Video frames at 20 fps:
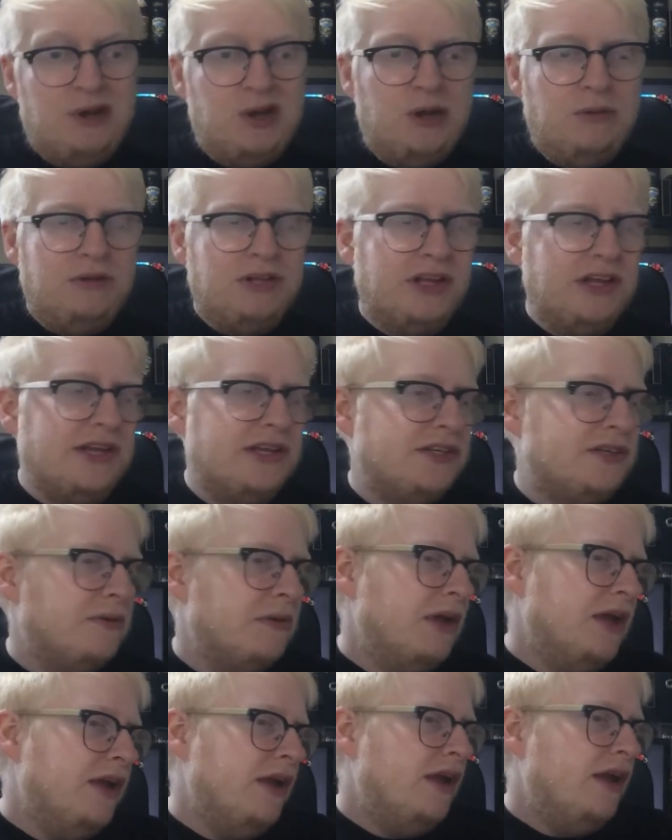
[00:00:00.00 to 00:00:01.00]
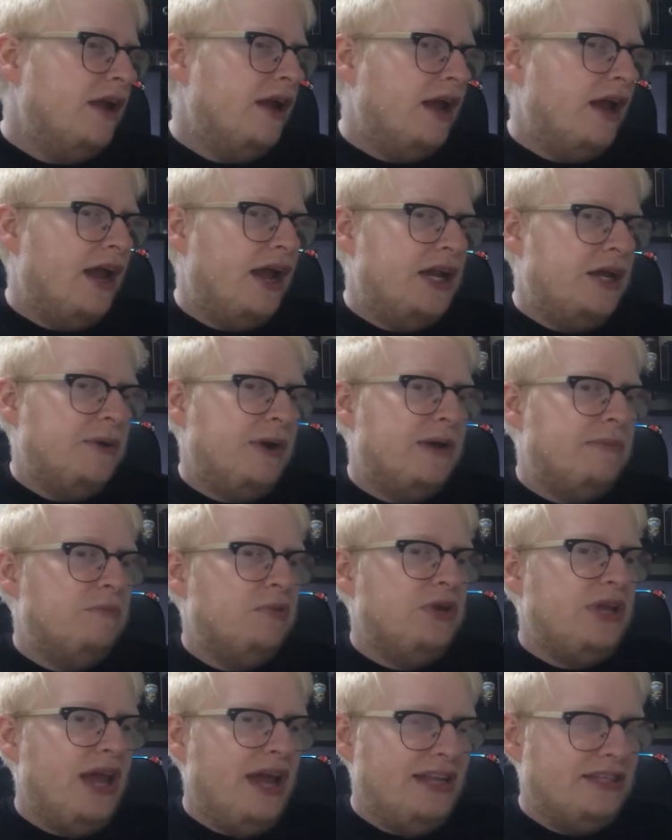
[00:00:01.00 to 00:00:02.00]
marmalade. Anyway,
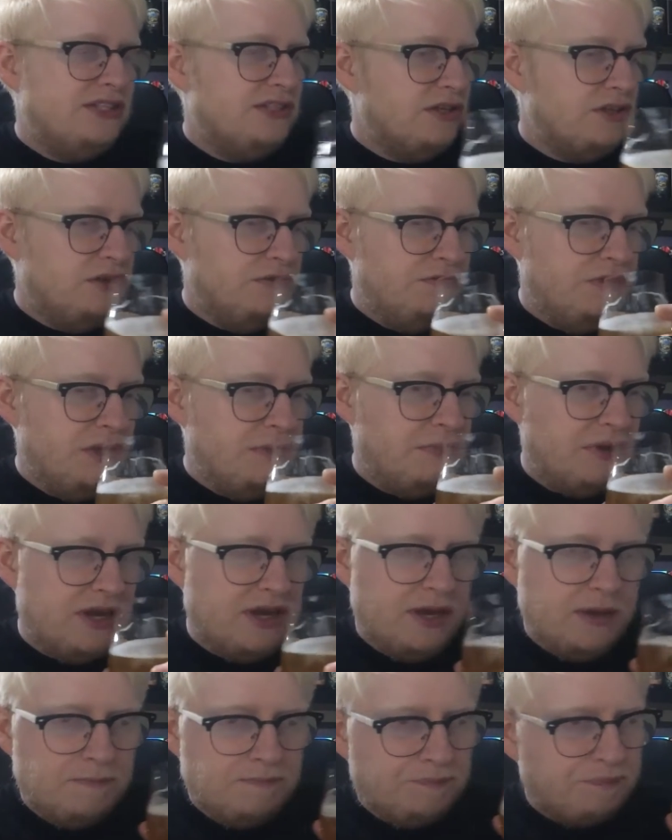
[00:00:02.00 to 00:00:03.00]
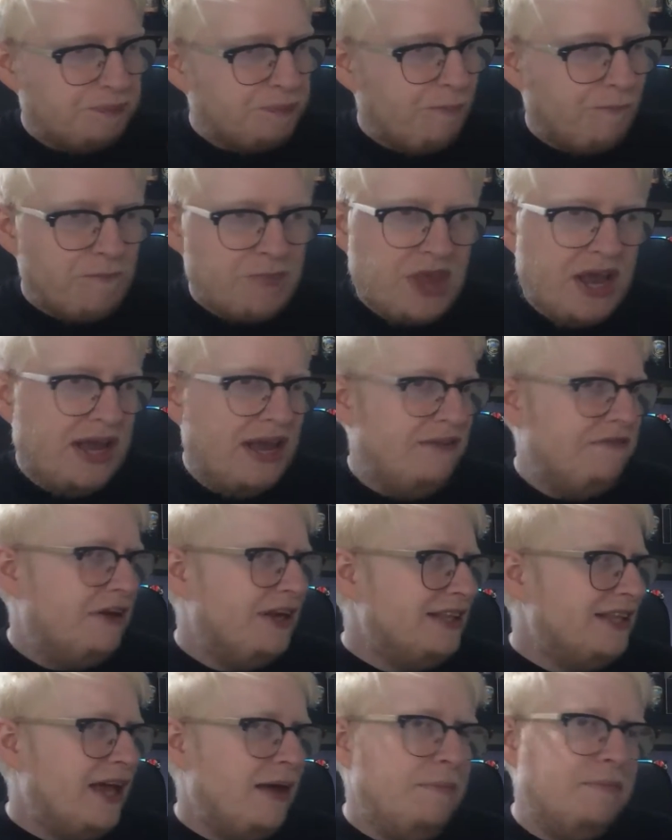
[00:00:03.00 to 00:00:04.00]
but yeah, it's a lovely beer. In
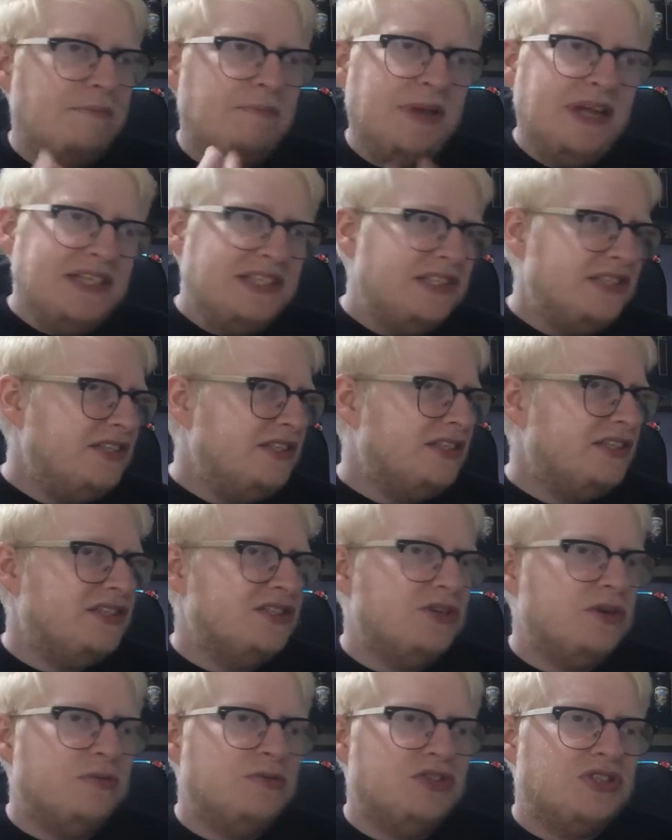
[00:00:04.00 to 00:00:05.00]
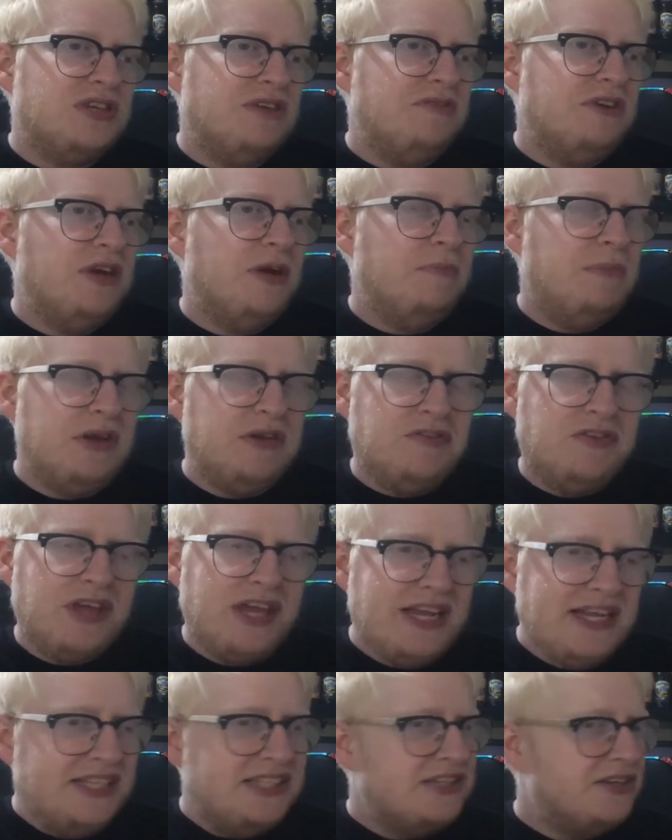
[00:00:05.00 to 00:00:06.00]
fact, that bitterness has almost given it a bit of
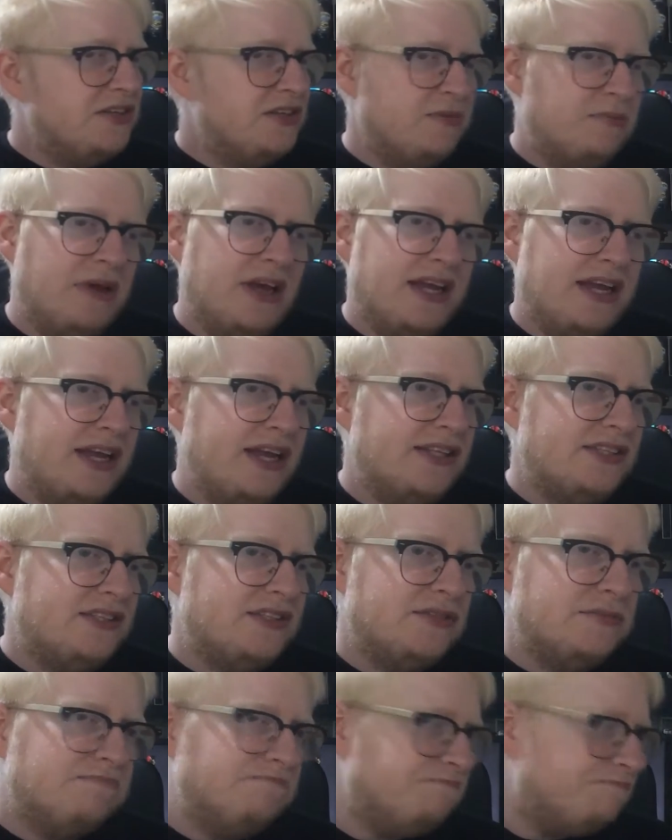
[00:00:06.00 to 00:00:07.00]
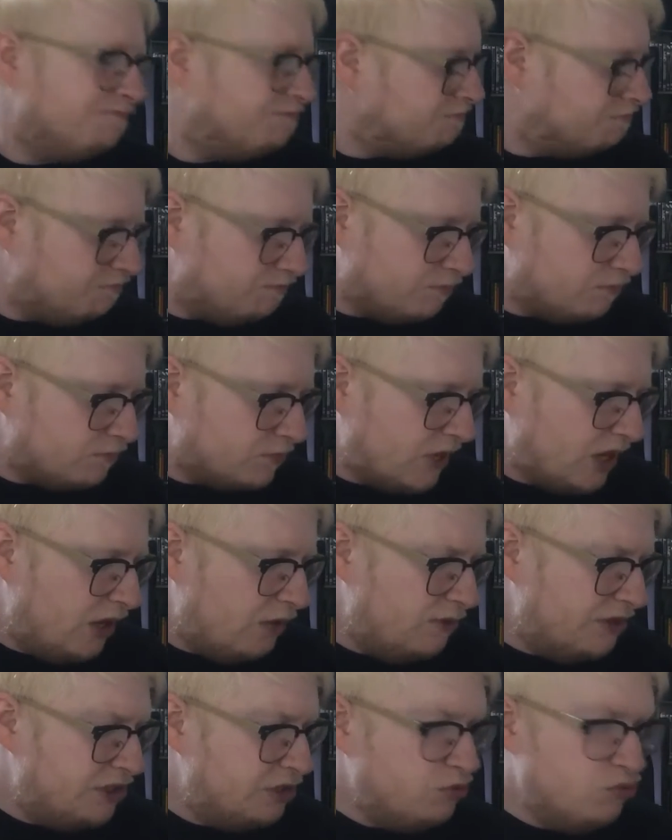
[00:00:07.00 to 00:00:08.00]
heat on the back end,
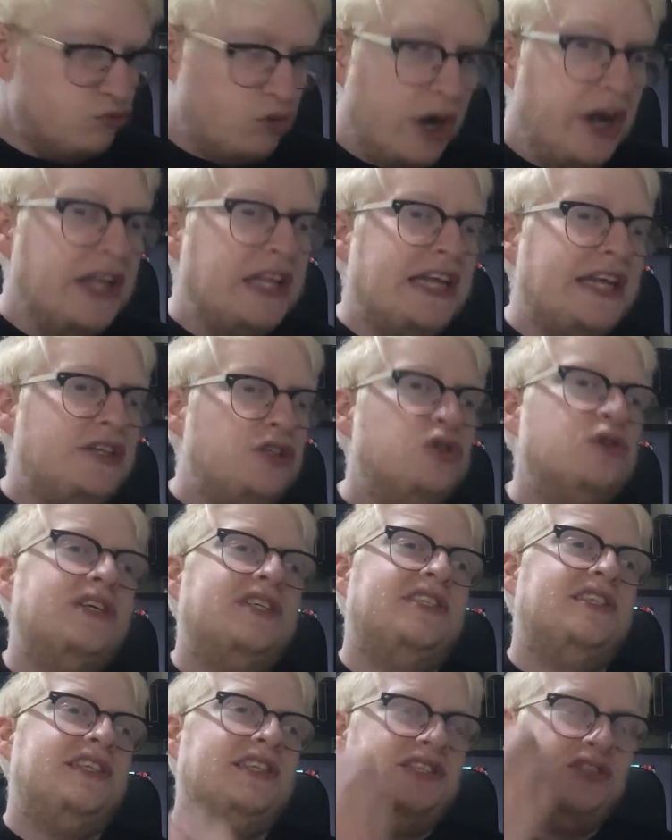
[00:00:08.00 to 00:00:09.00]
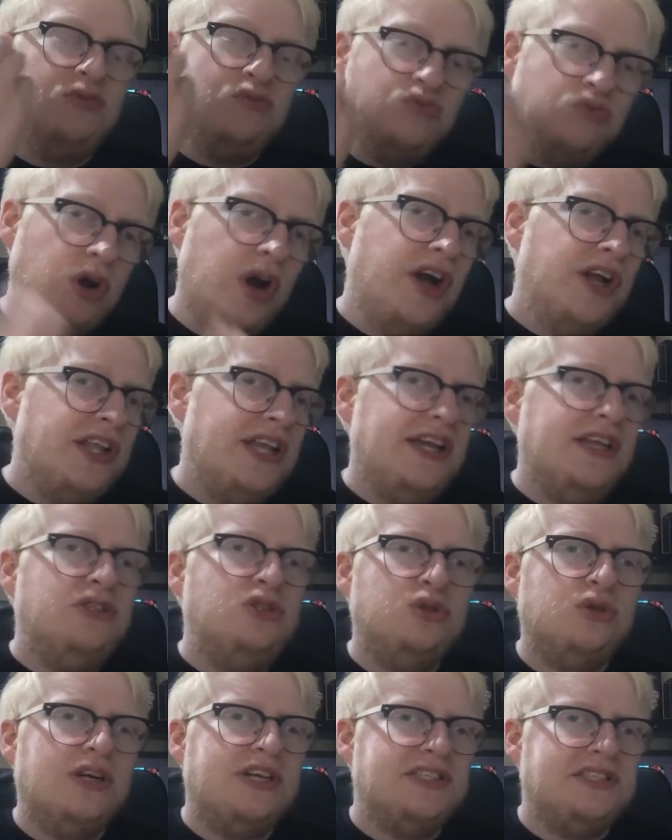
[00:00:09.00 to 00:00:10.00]
which is really interesting. It's a really
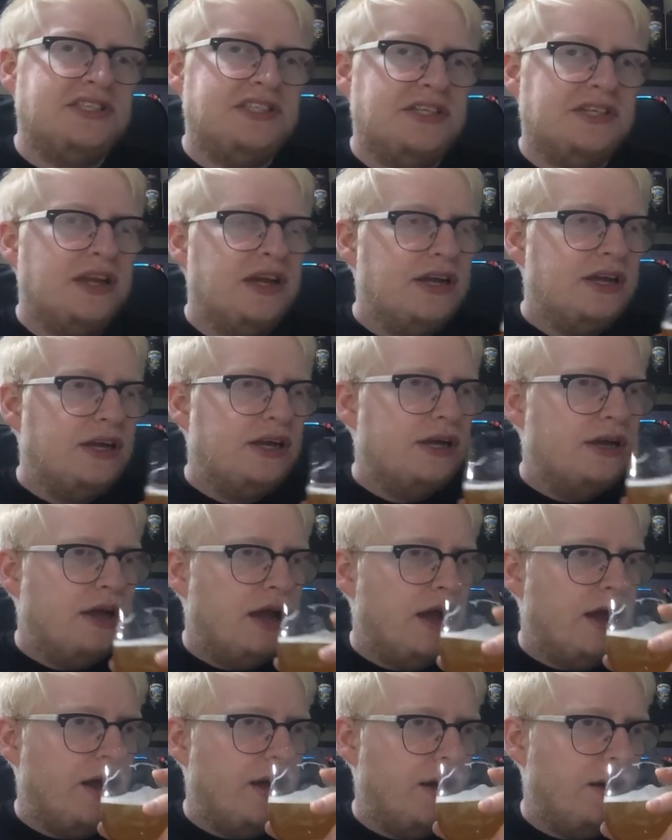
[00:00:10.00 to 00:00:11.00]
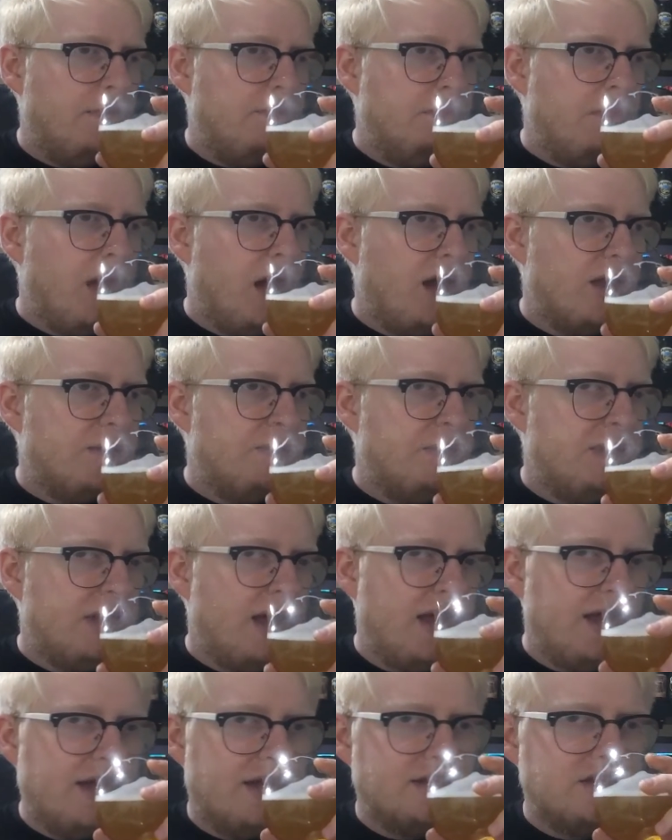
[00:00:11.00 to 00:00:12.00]
interesting
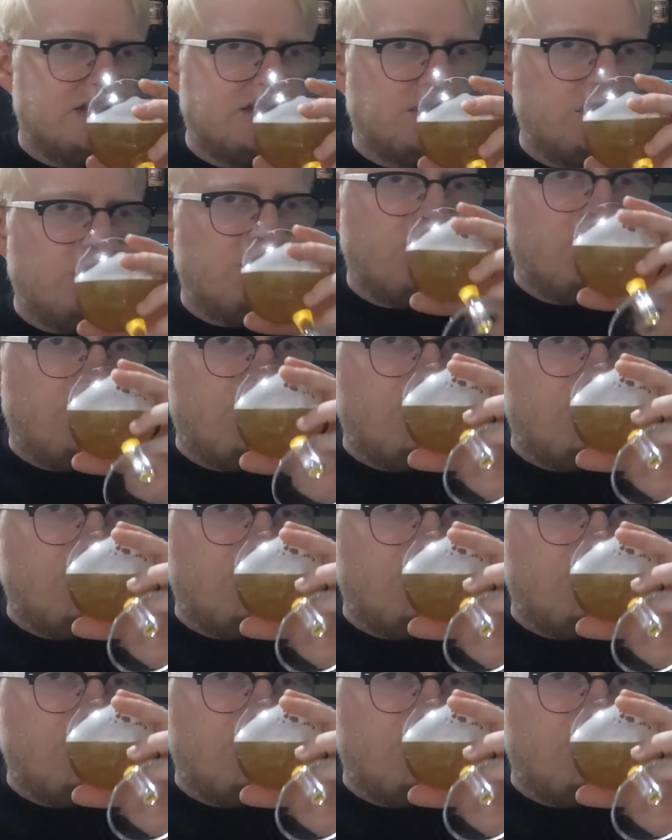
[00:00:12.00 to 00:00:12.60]
IPA, actually.